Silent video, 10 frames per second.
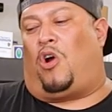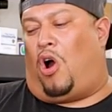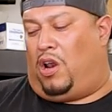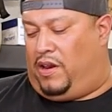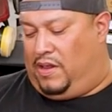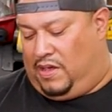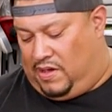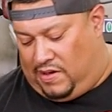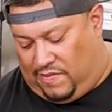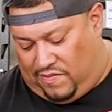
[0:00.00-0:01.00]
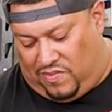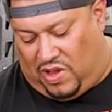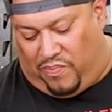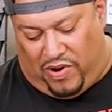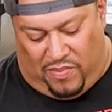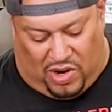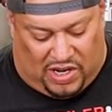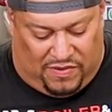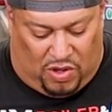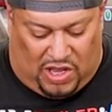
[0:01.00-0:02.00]
and Carlin, they're pretty
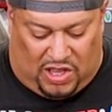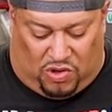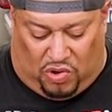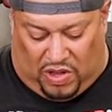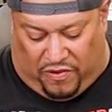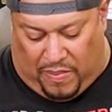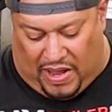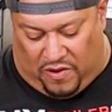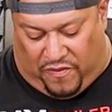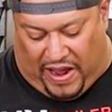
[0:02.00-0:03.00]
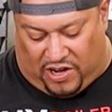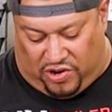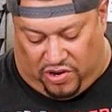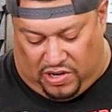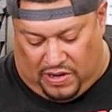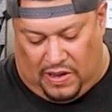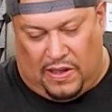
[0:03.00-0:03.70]
much, even though the two different manufacturers,